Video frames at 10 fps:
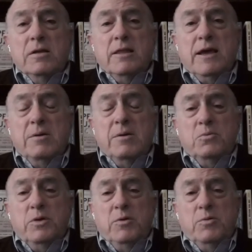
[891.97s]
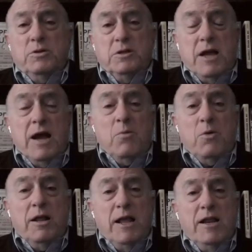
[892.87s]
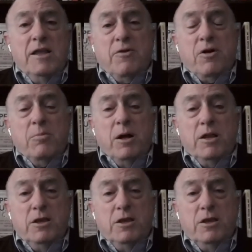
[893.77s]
that we did not want any of our money